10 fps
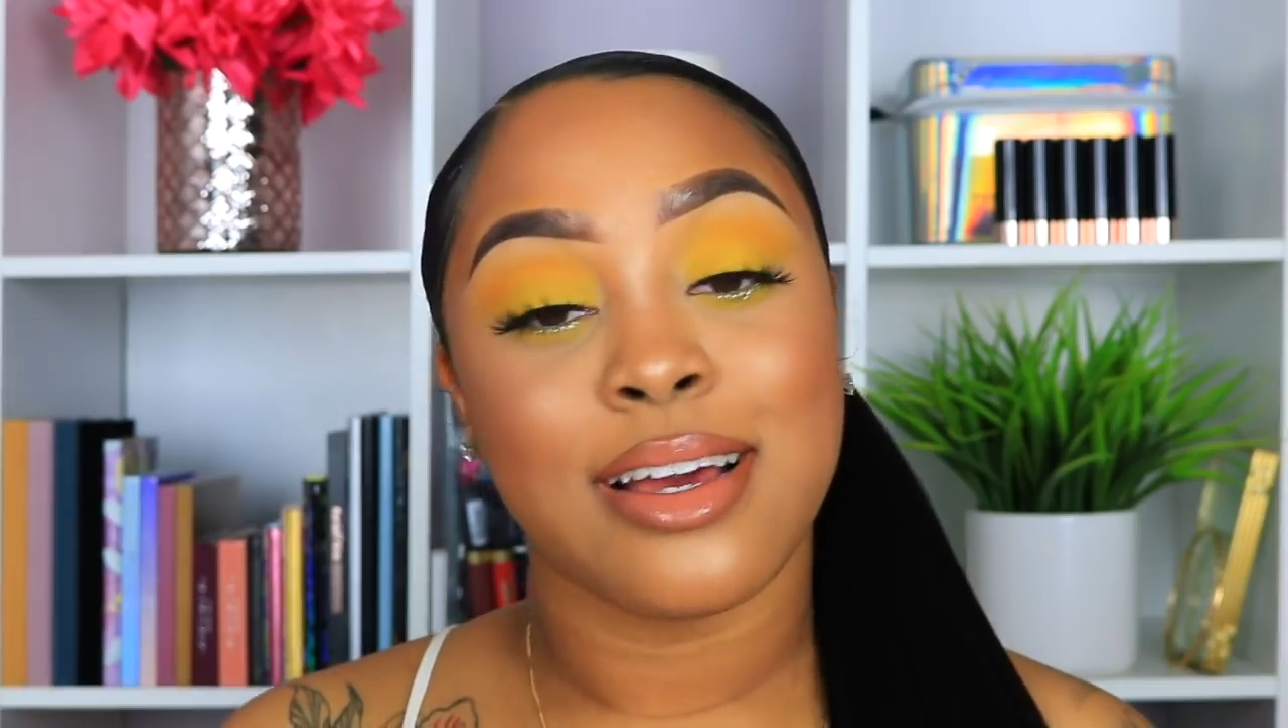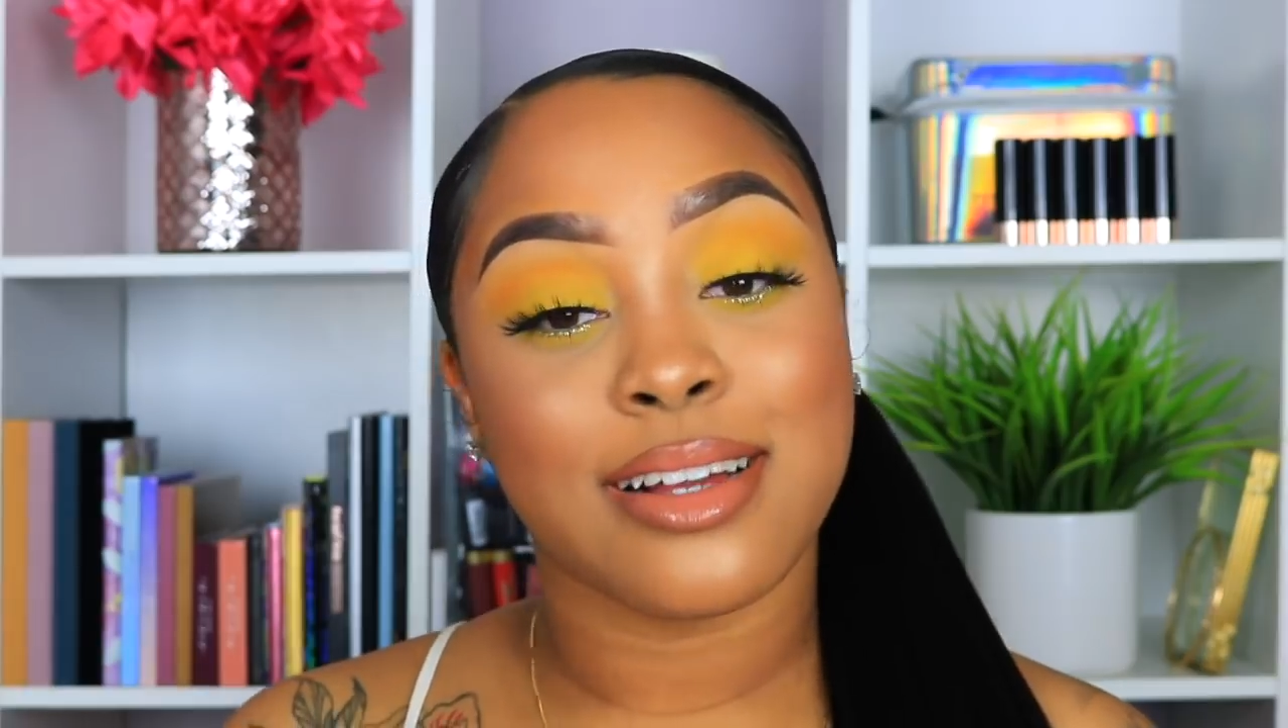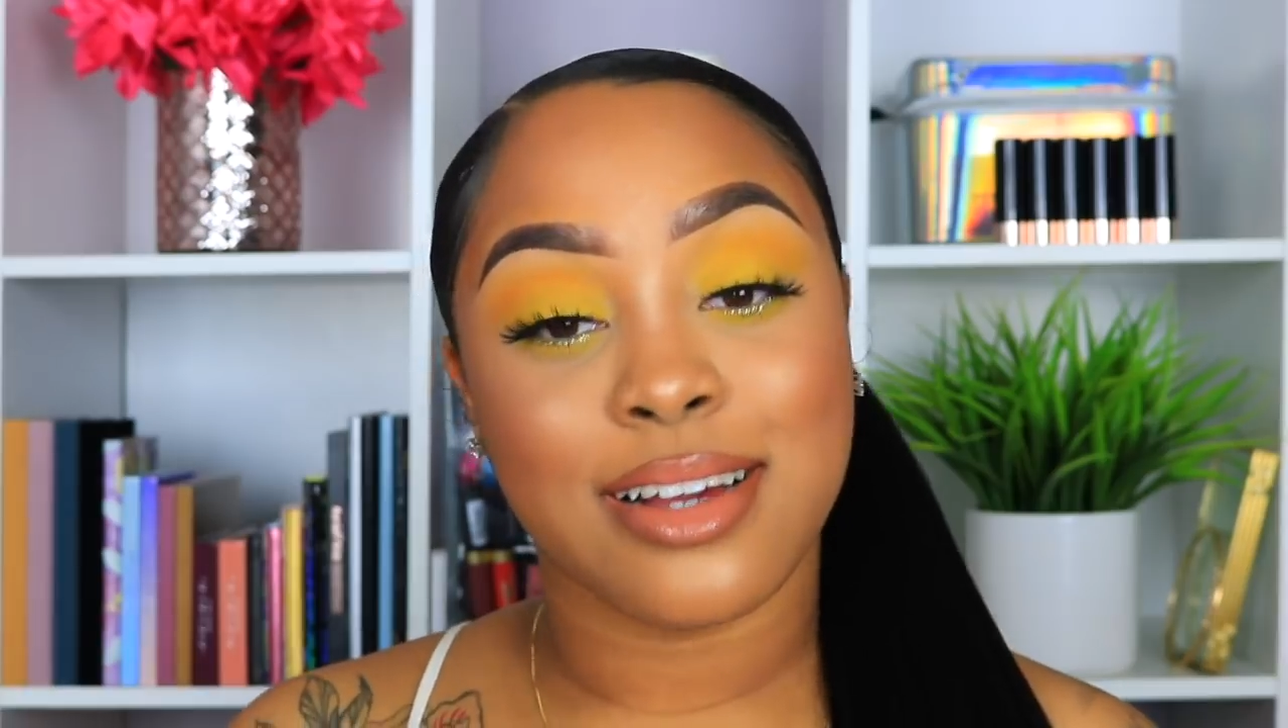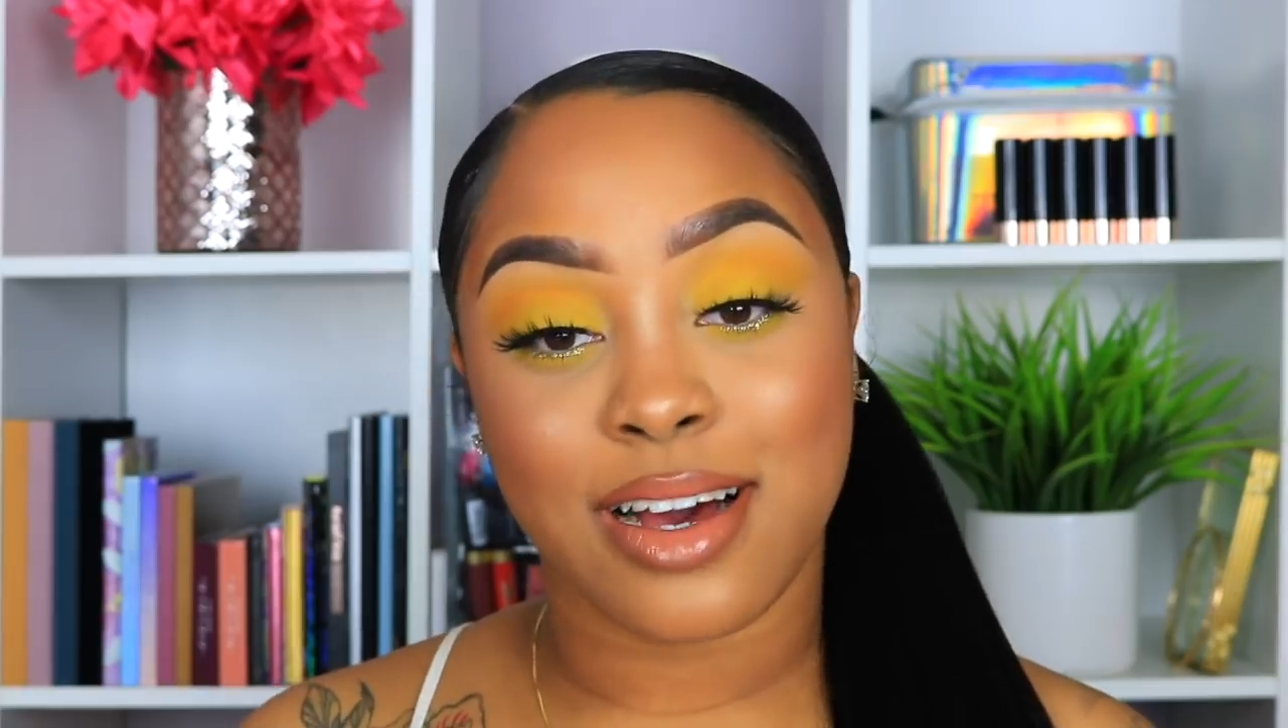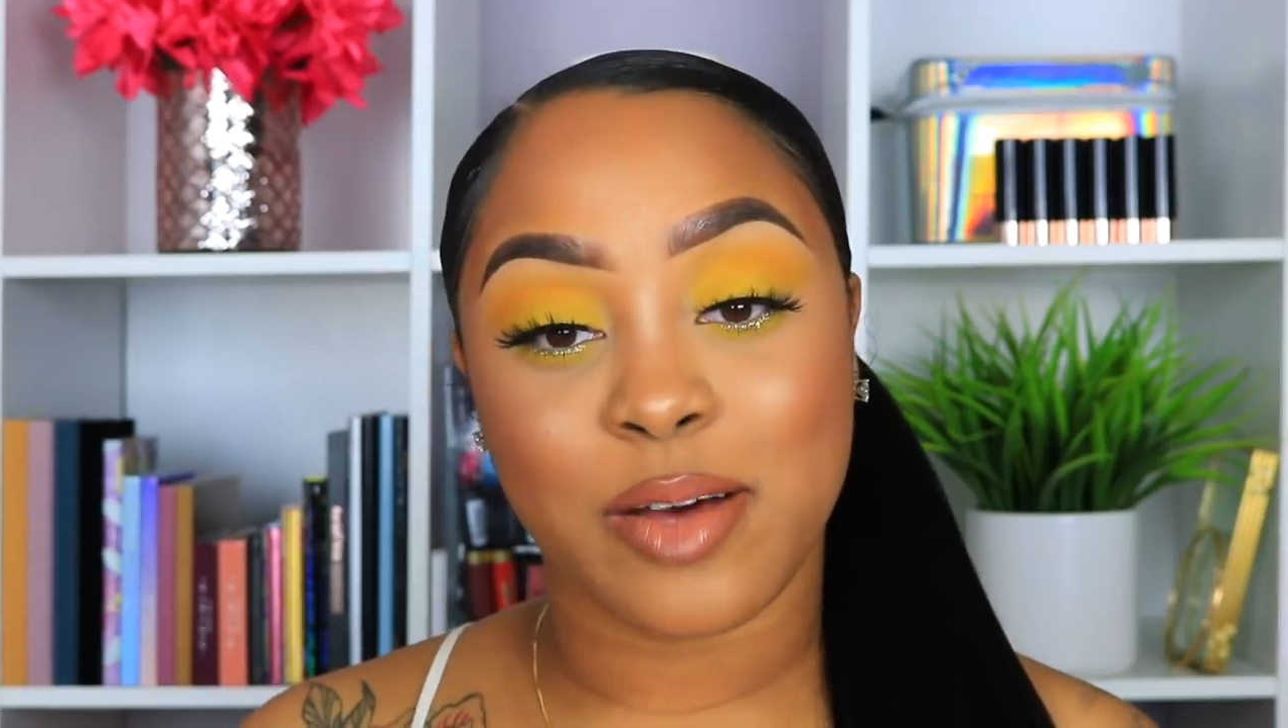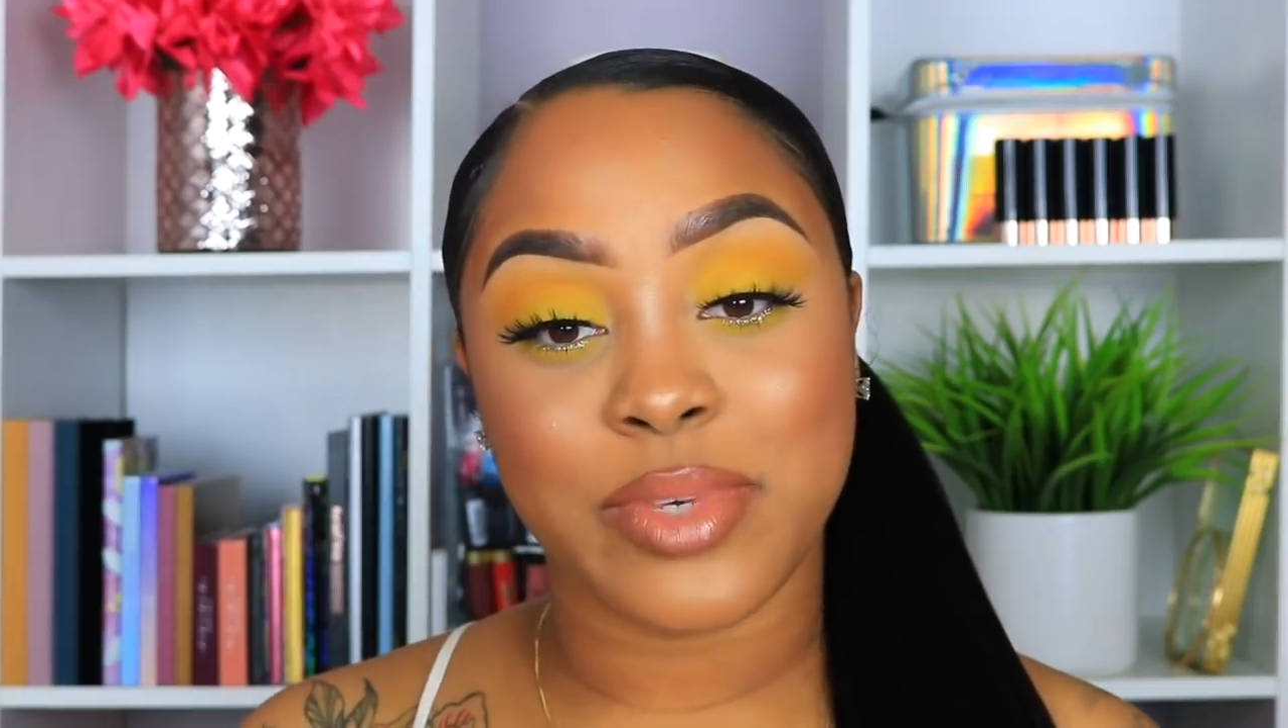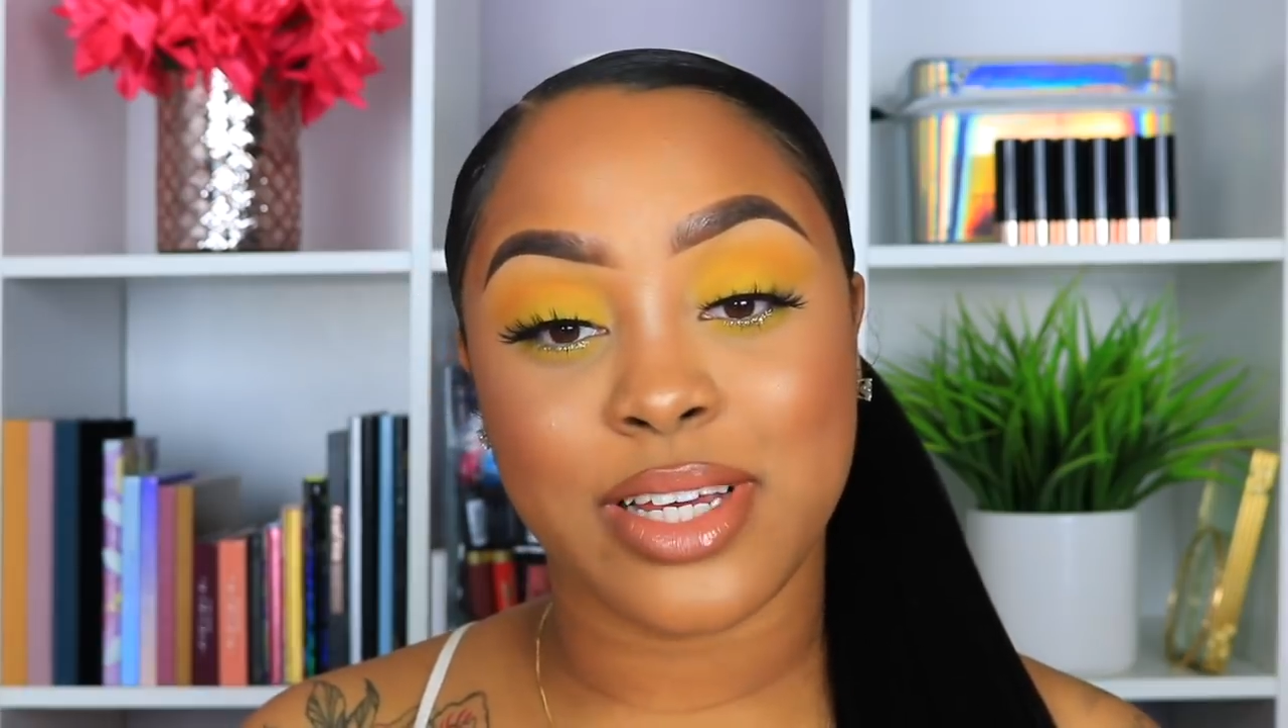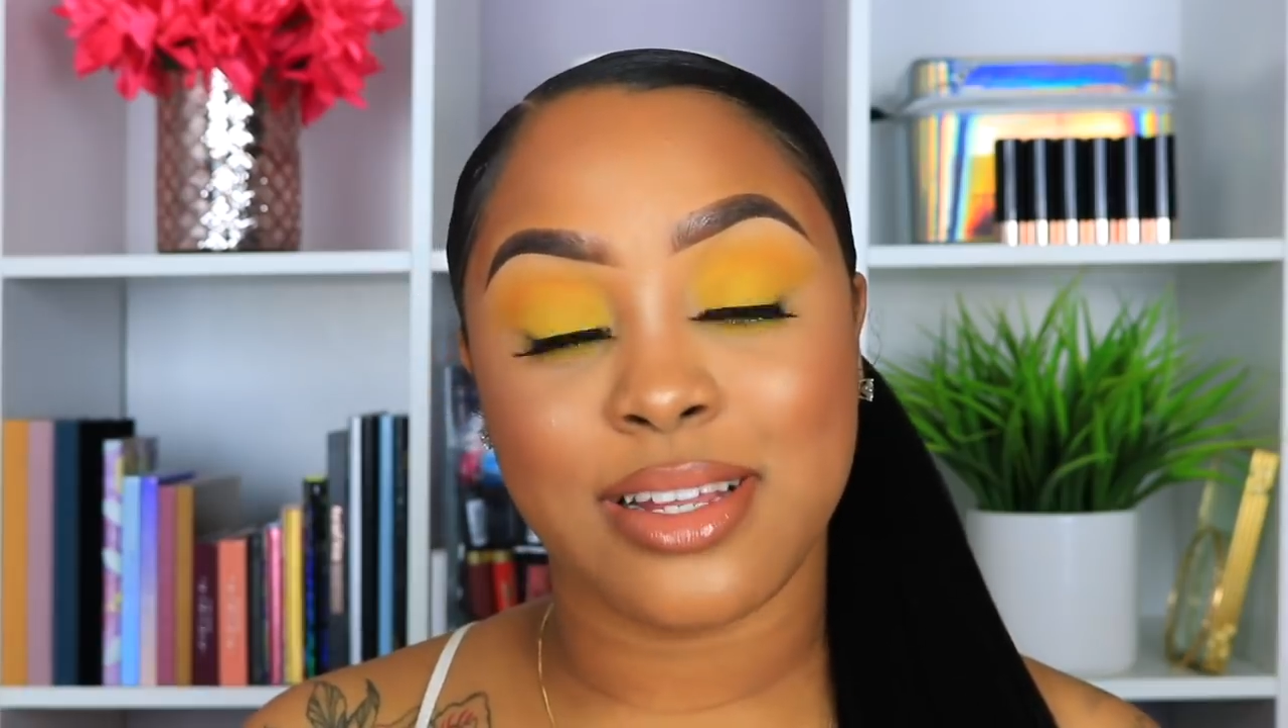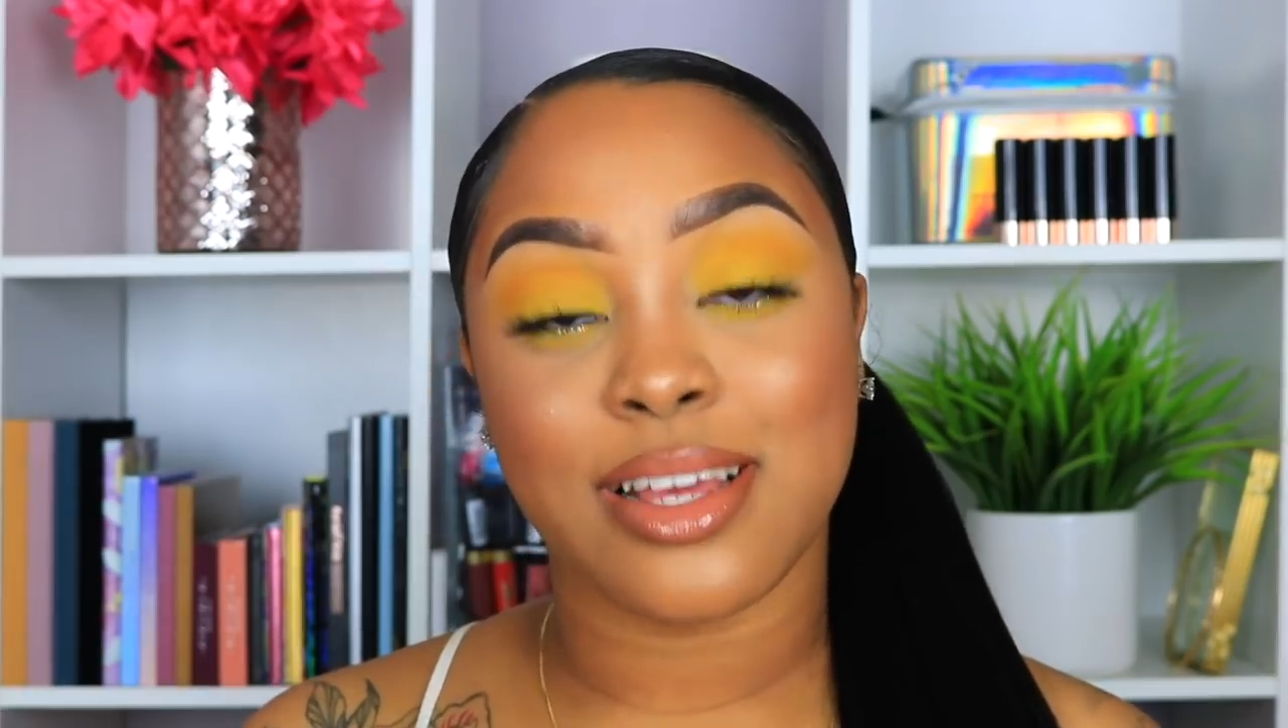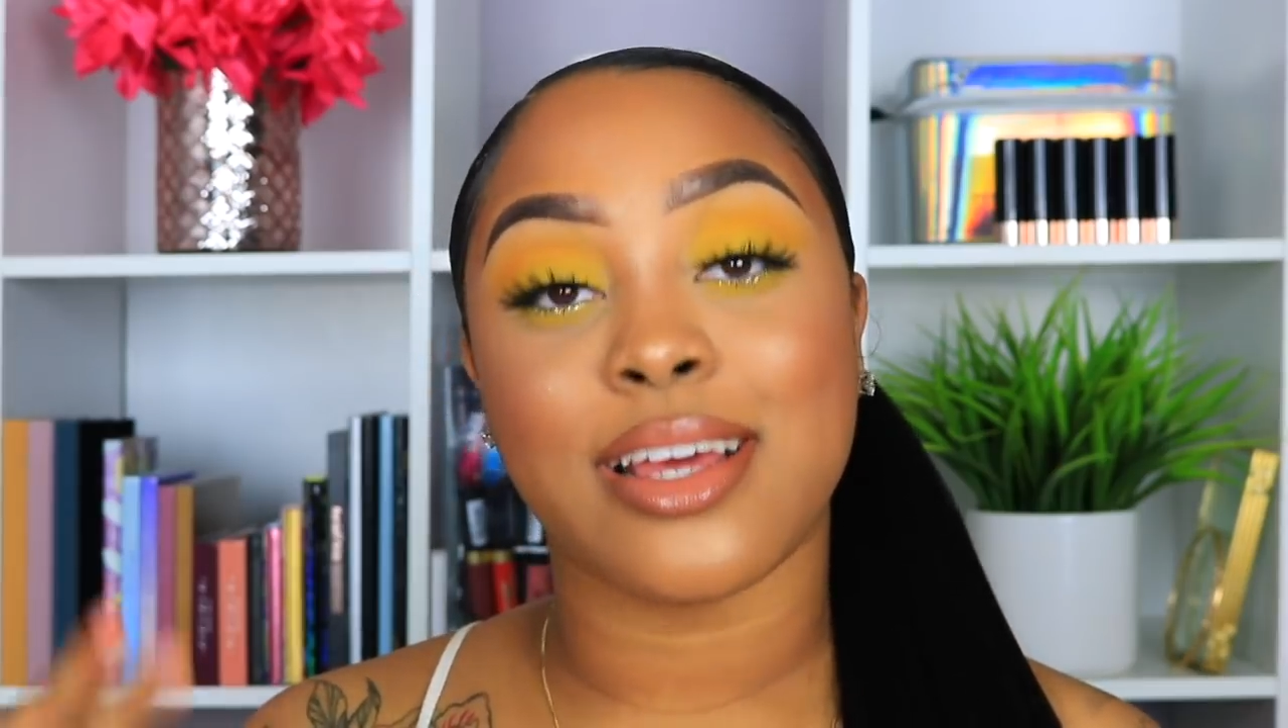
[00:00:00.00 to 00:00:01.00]

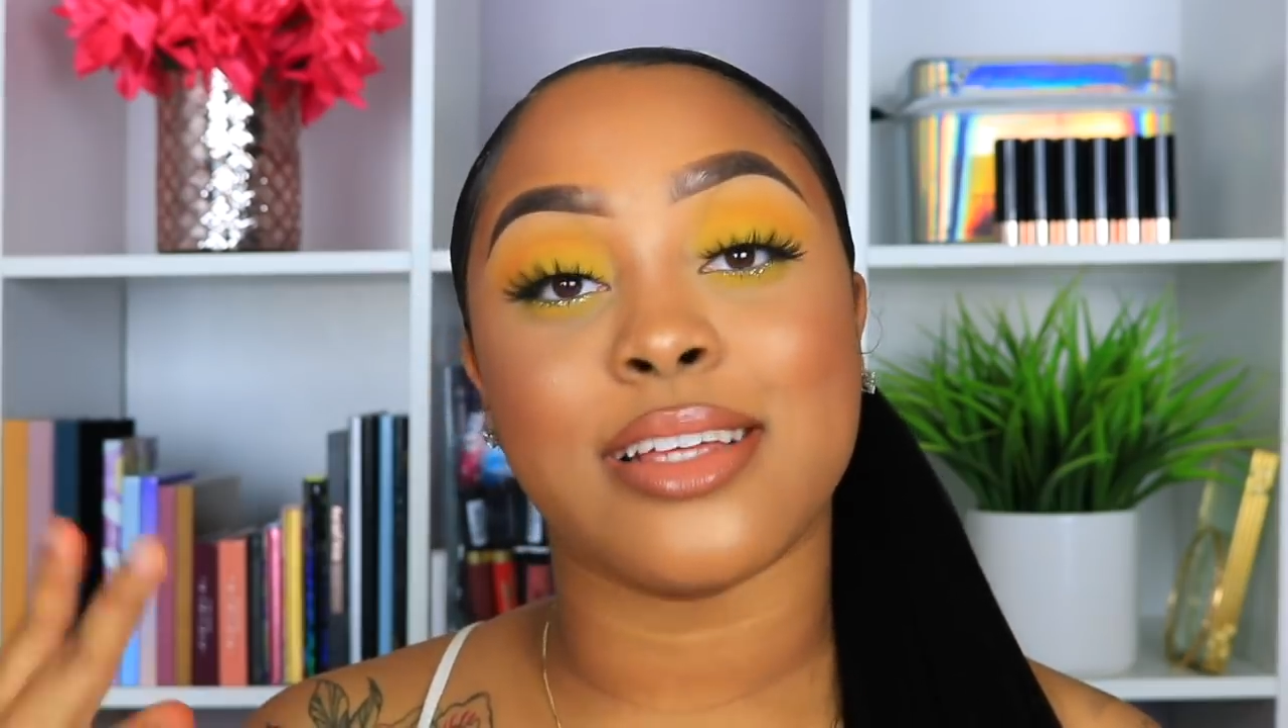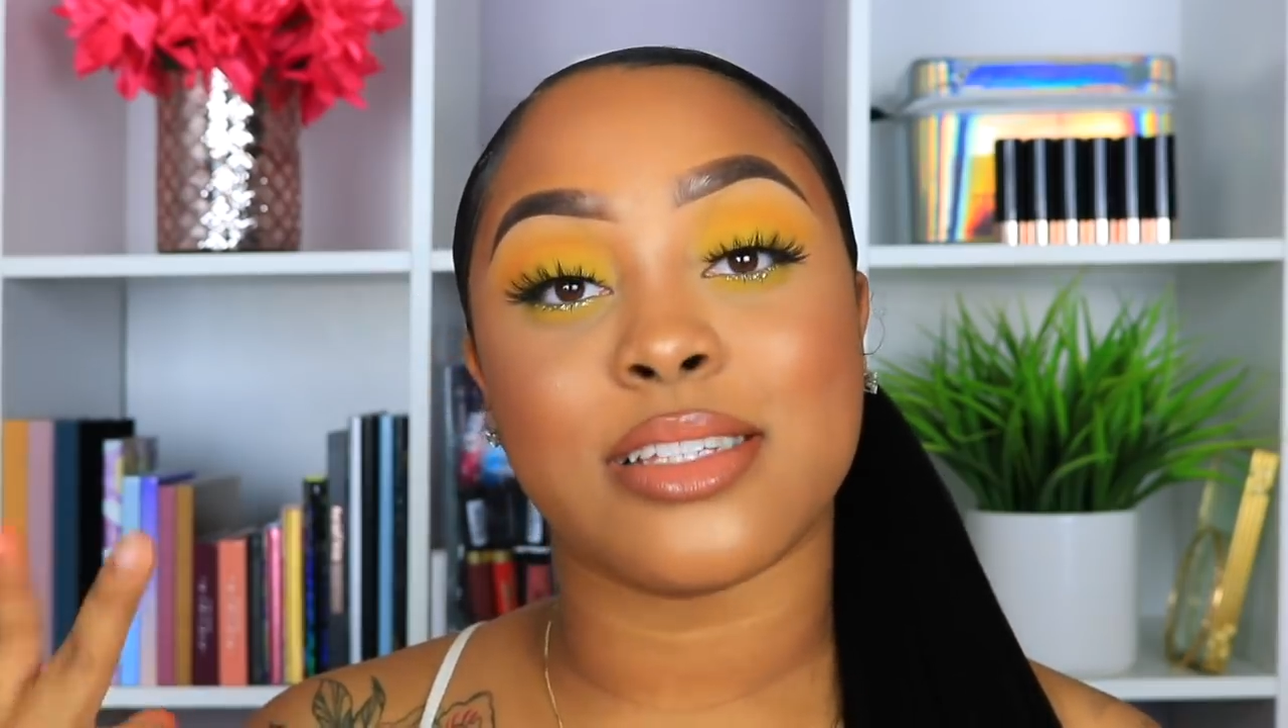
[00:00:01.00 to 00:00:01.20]
comment, and